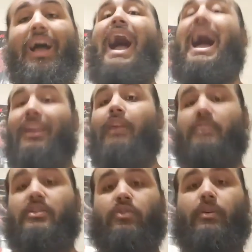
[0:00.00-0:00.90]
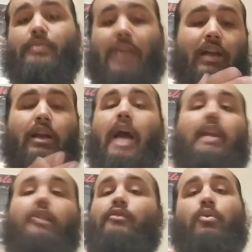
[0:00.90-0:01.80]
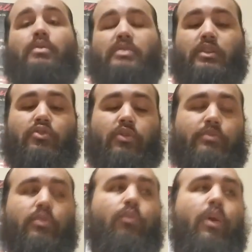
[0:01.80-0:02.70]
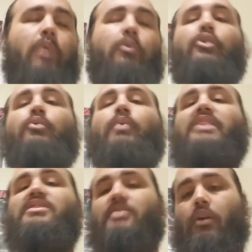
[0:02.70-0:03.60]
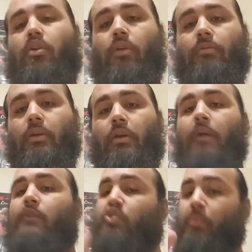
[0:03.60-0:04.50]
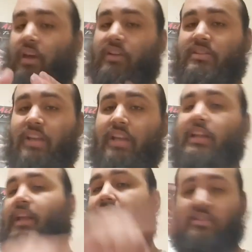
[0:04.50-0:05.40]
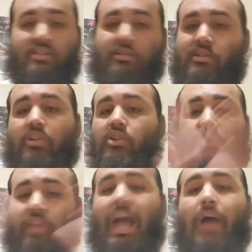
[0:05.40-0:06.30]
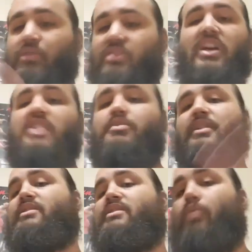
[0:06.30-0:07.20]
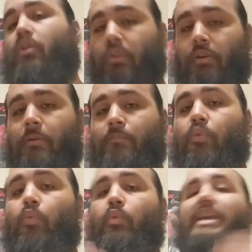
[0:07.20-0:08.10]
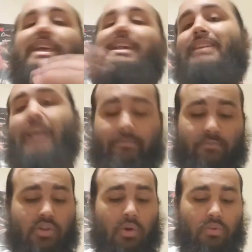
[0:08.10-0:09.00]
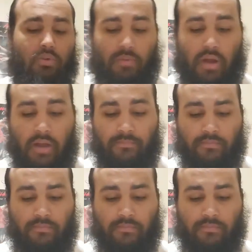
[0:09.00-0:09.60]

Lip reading: I love this scripture. I love going to the scripture. Where were the righteous cut off? So we understand that it's Yahweh's judgment is at work. We get that totally, right?